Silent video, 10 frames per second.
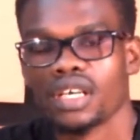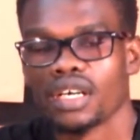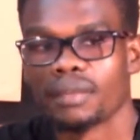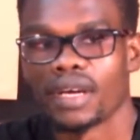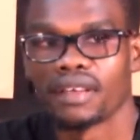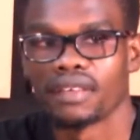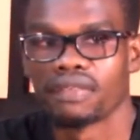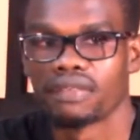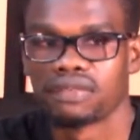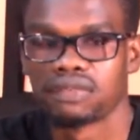My
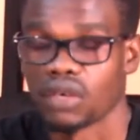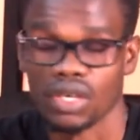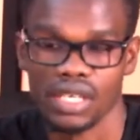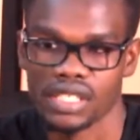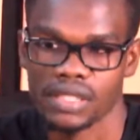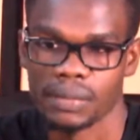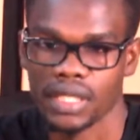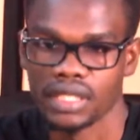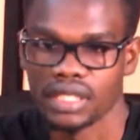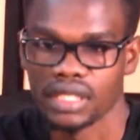focus
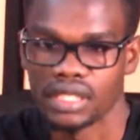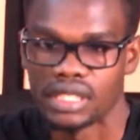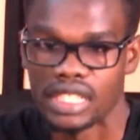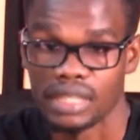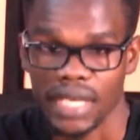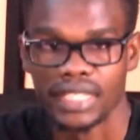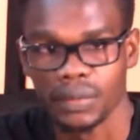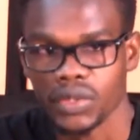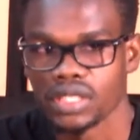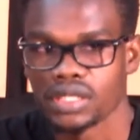mainly in my
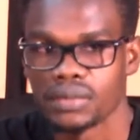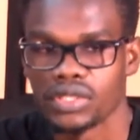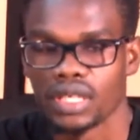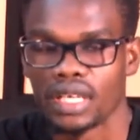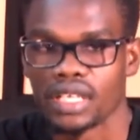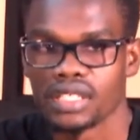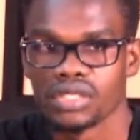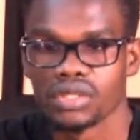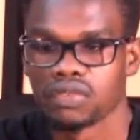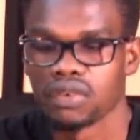entrepreneurship journey is
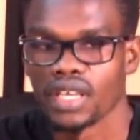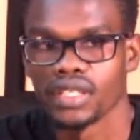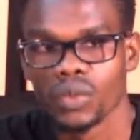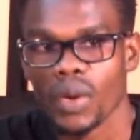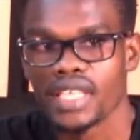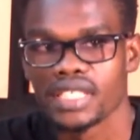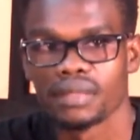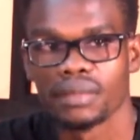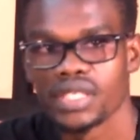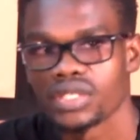to find ways and
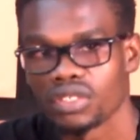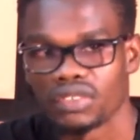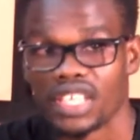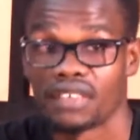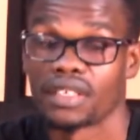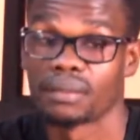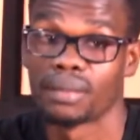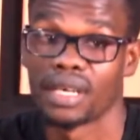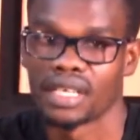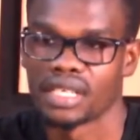means of giving back